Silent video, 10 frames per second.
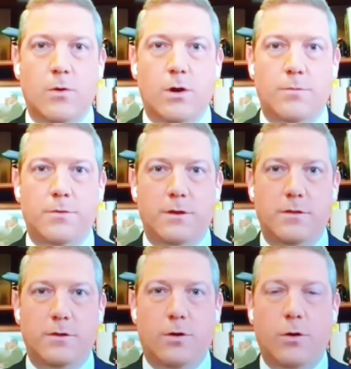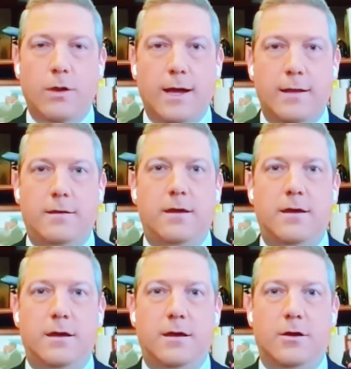Well, the whole
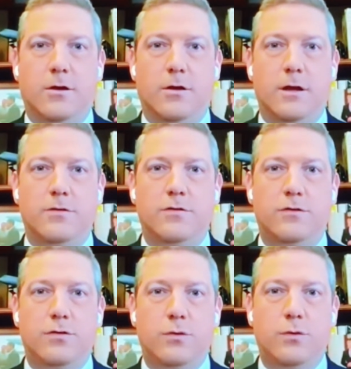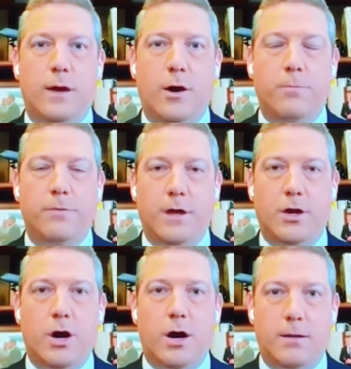idea here is to help the
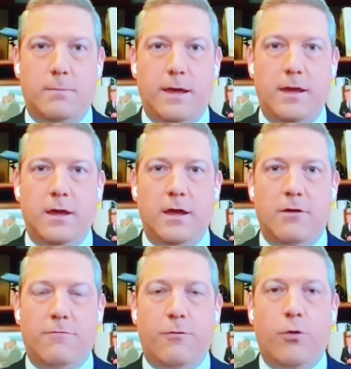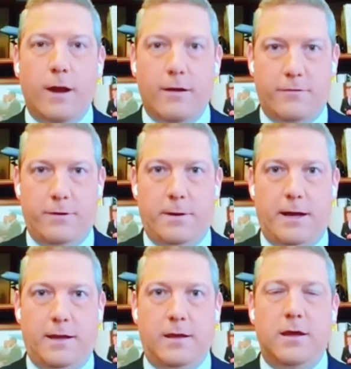economy for
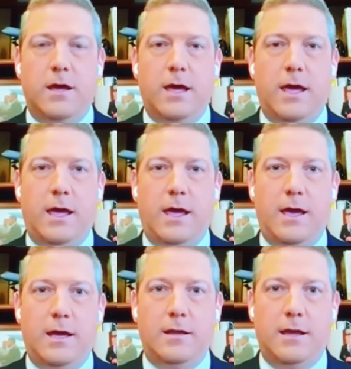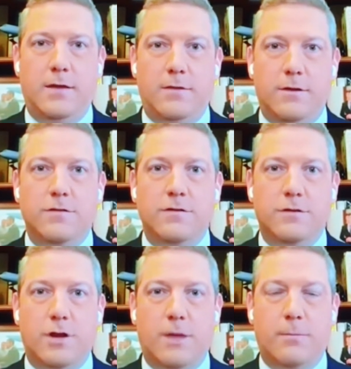everybody. And this
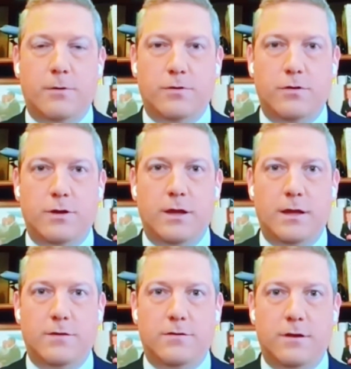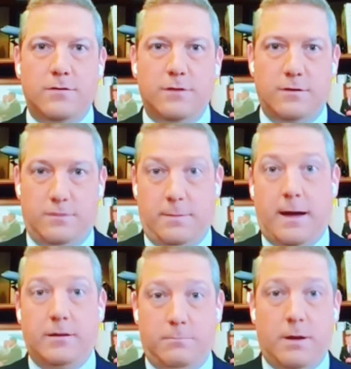is an opportunity. It's
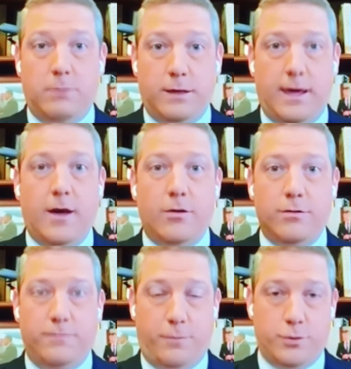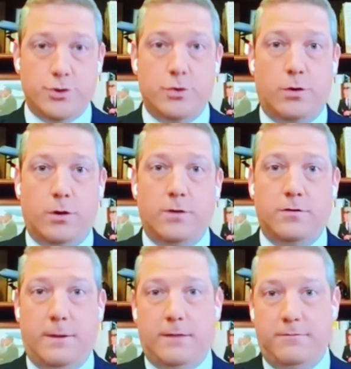about public health for sure.
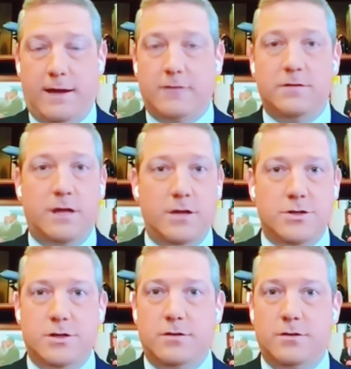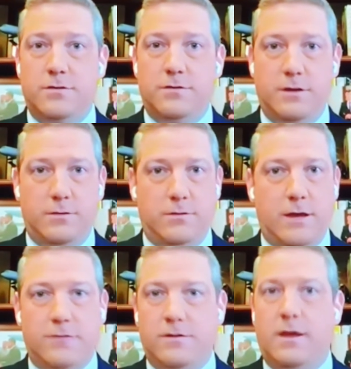It's about vaccinations and
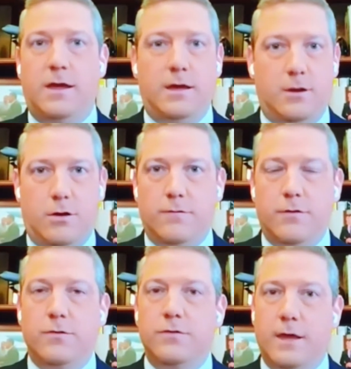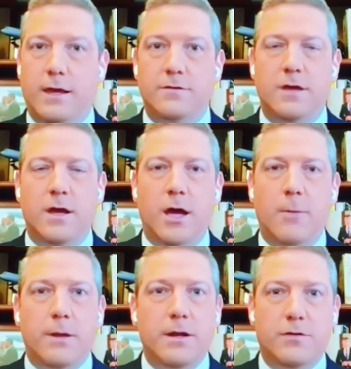testing and all of those things.
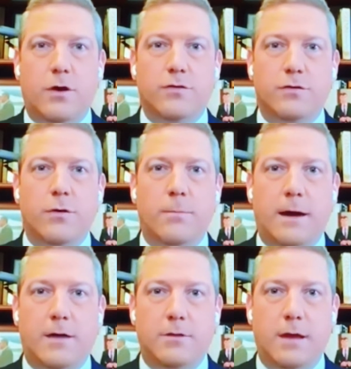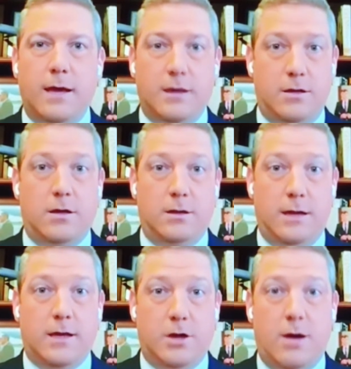But it's also about an
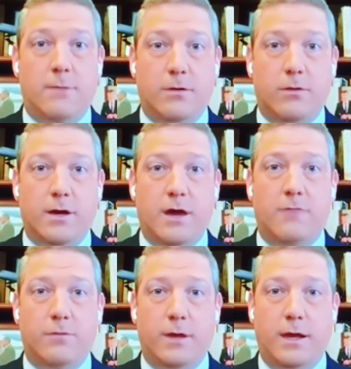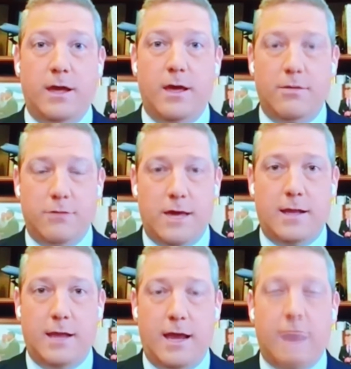economic recovery
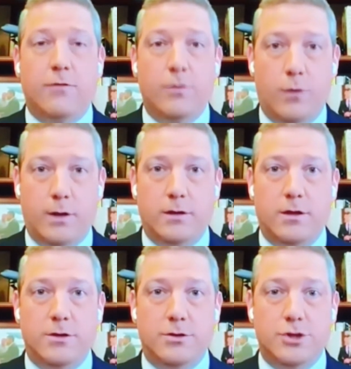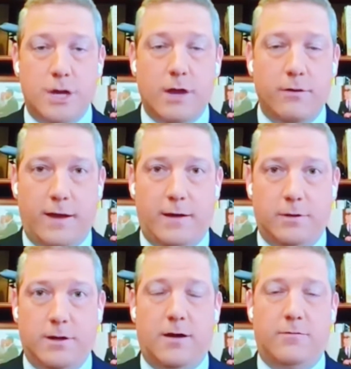that everyone can share in
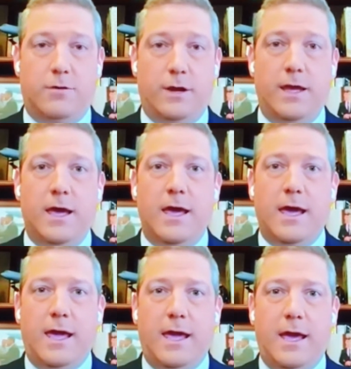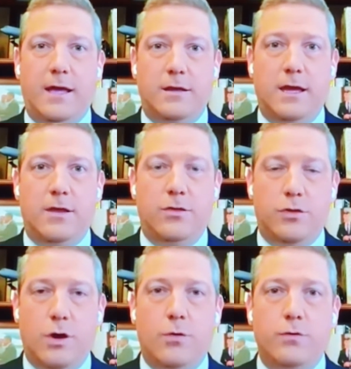that recovery.
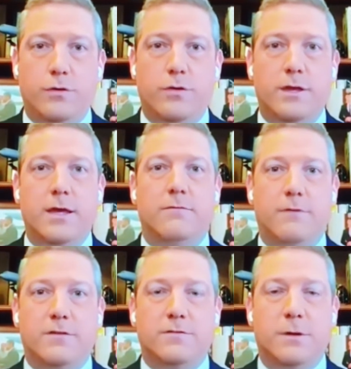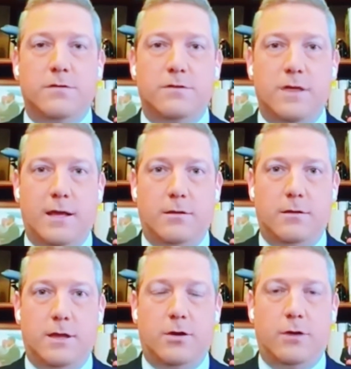And those are the investments
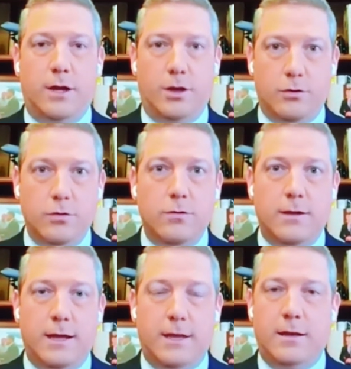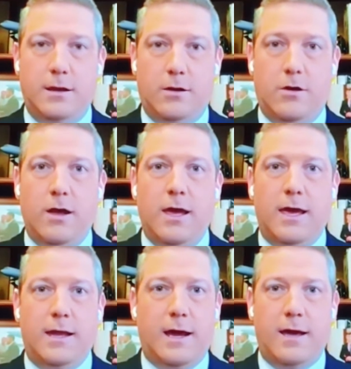that are included in here.
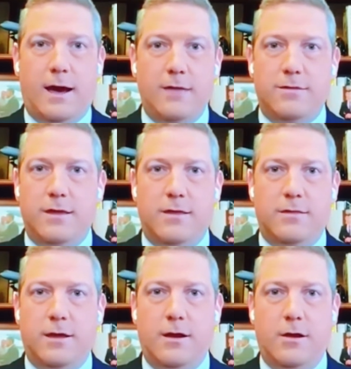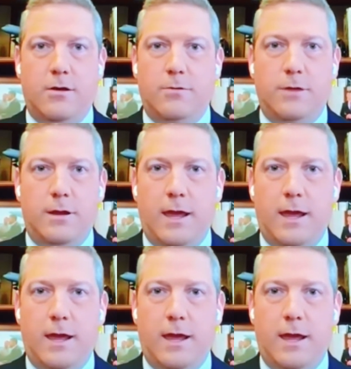And I think they're